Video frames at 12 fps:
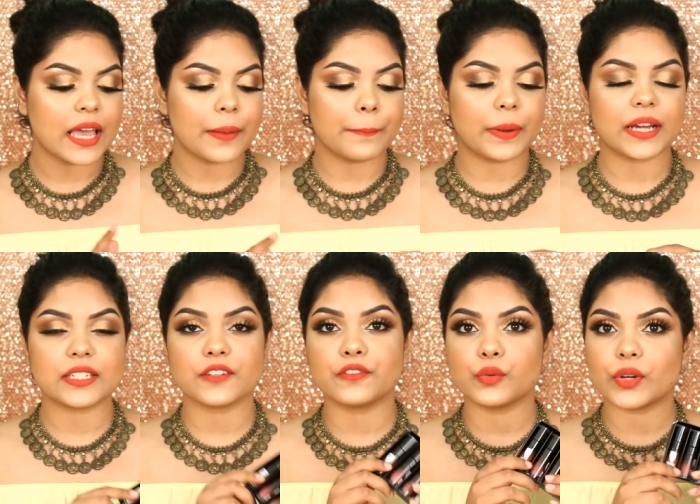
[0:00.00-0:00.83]
But
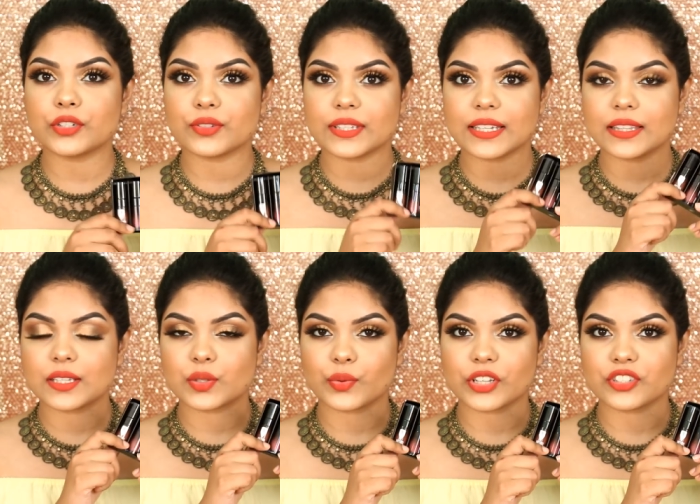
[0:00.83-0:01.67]
if you want to see the
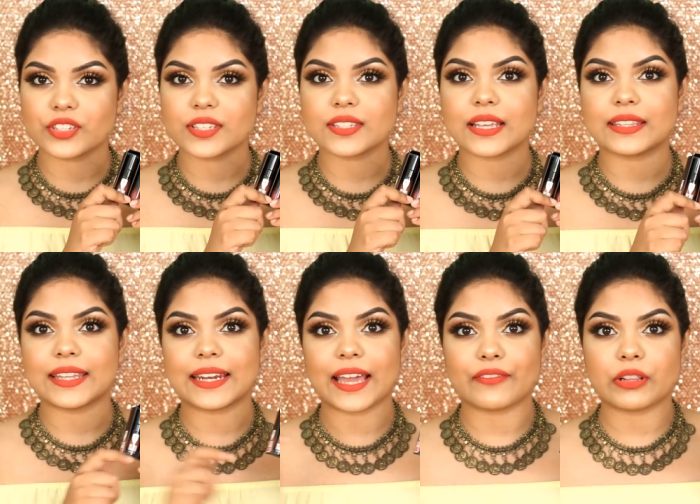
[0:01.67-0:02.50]
swatches,
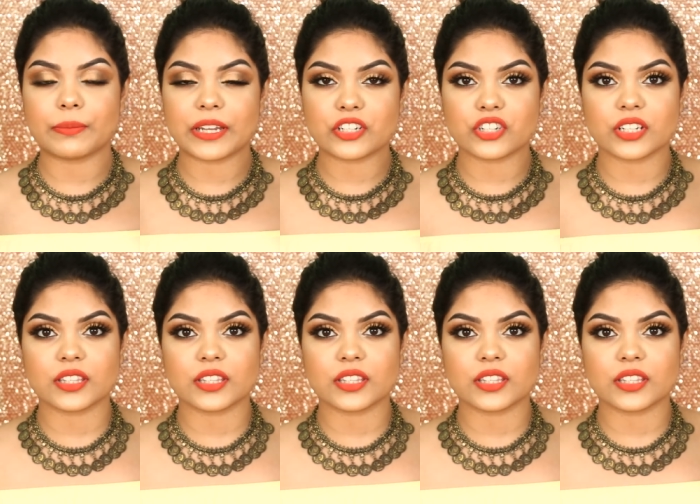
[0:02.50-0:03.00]
then I will mention